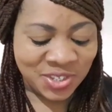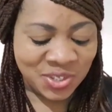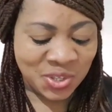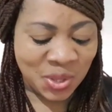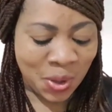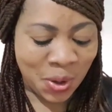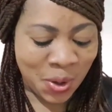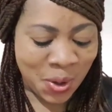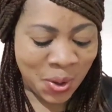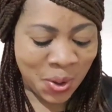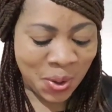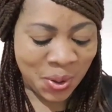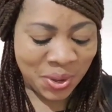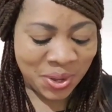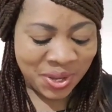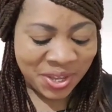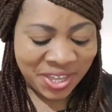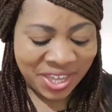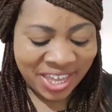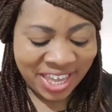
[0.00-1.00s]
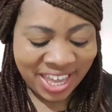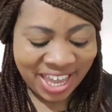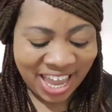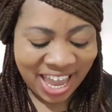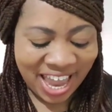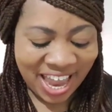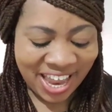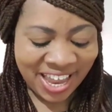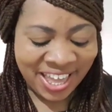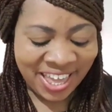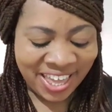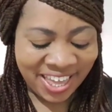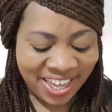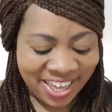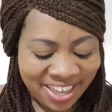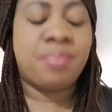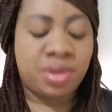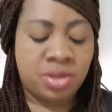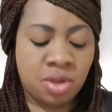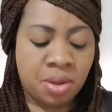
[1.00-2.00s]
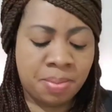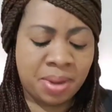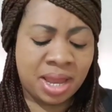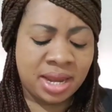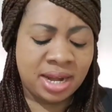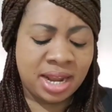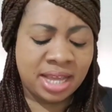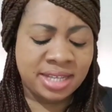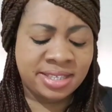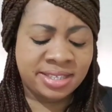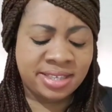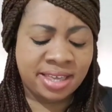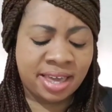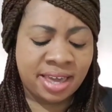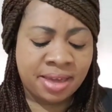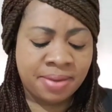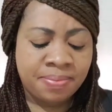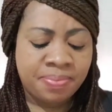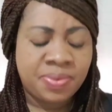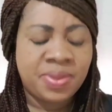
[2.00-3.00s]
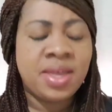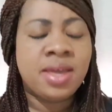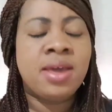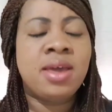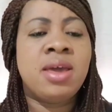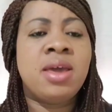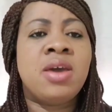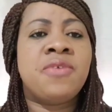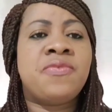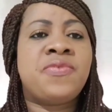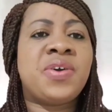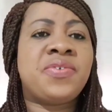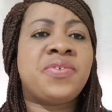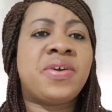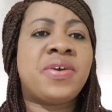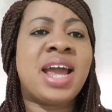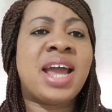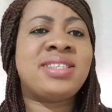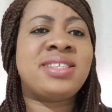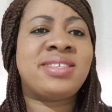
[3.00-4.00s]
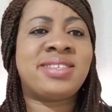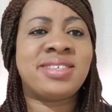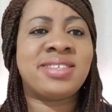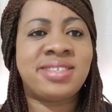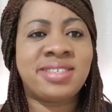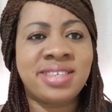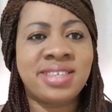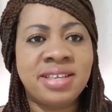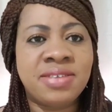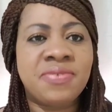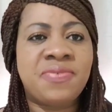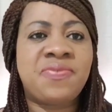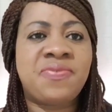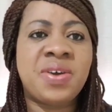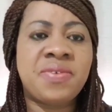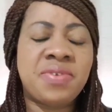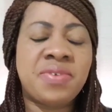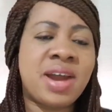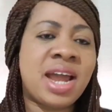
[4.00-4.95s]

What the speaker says: So, number 9 say, favorite season.